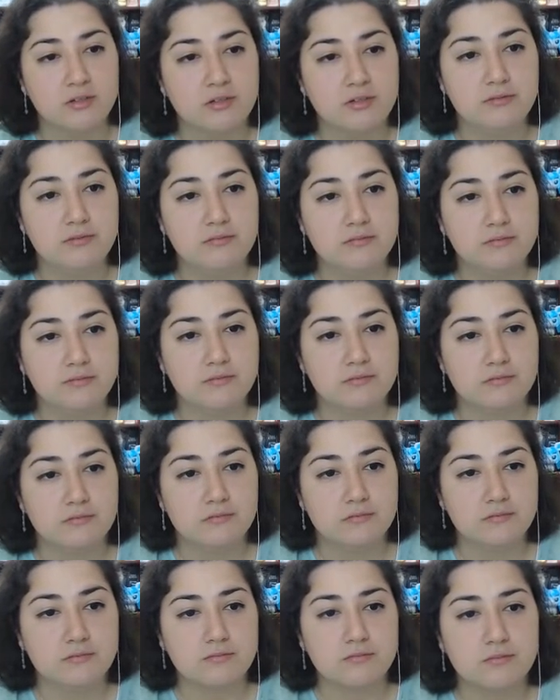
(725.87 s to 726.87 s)

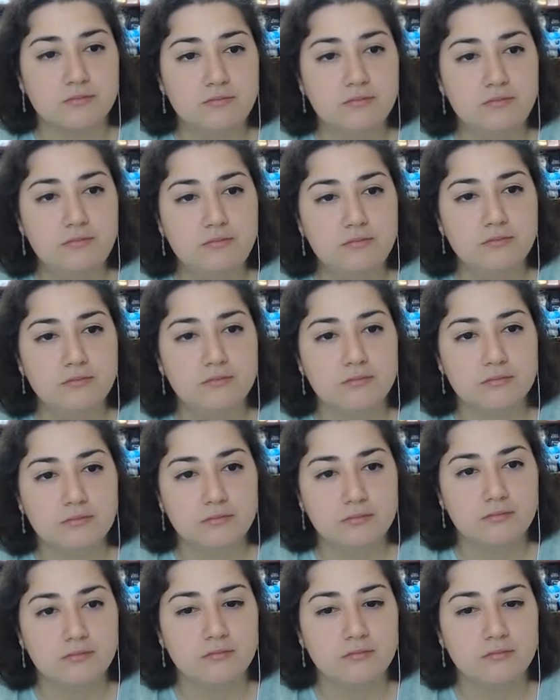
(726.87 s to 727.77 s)
Nobody speaks.